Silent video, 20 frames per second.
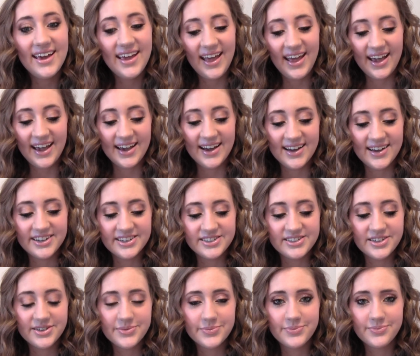
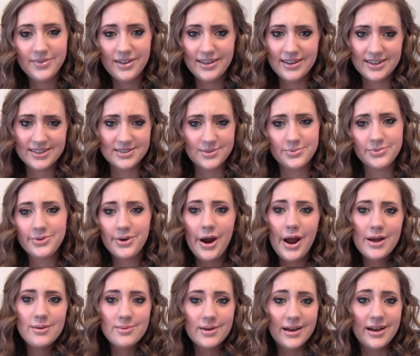and click
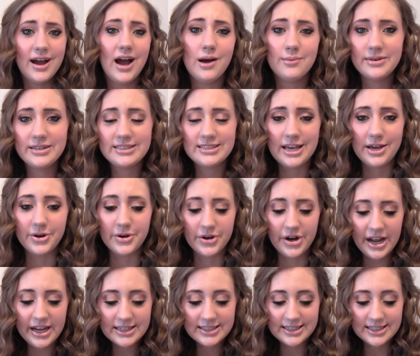subscribe and comment and
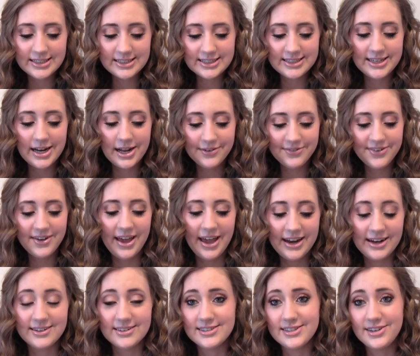rate and stuff,
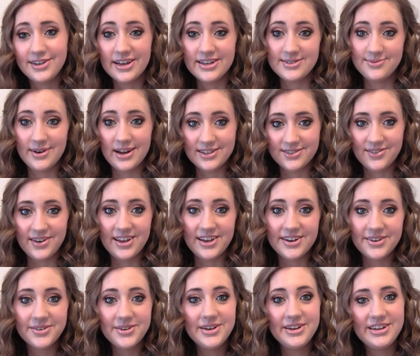and I'll see you guys in my next
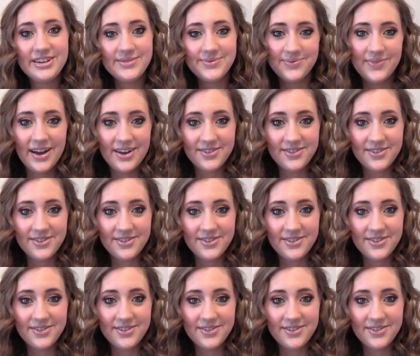video. Bye